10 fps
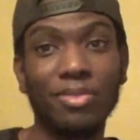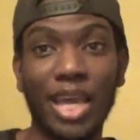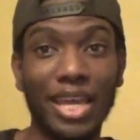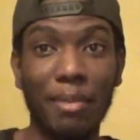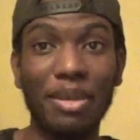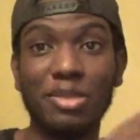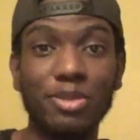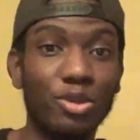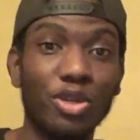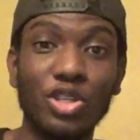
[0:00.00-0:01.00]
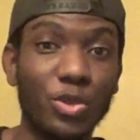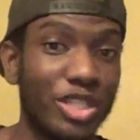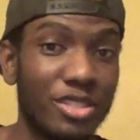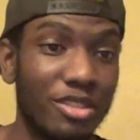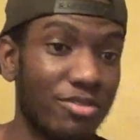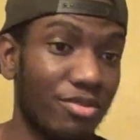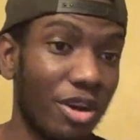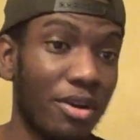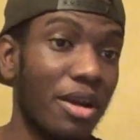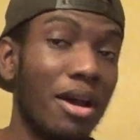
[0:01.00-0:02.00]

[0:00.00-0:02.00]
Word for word: And that makes me know you reached this far.